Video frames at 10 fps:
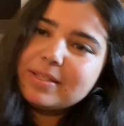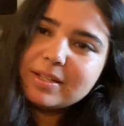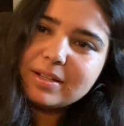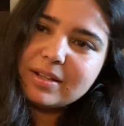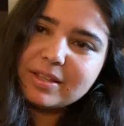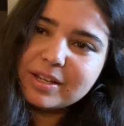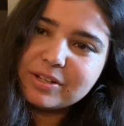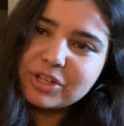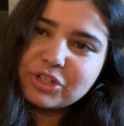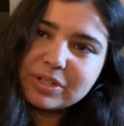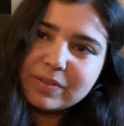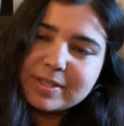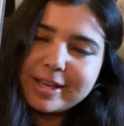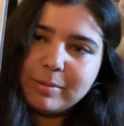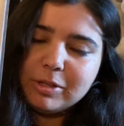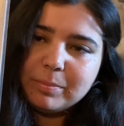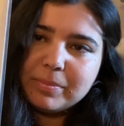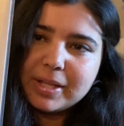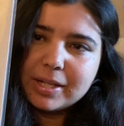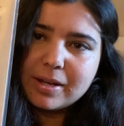at the condition of this album,
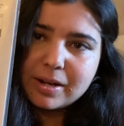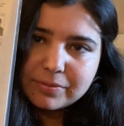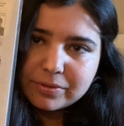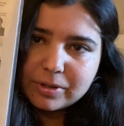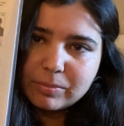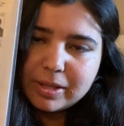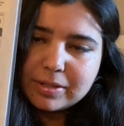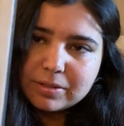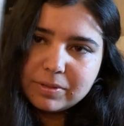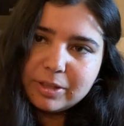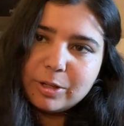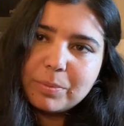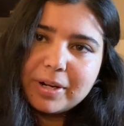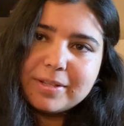and I got it for a relatively low price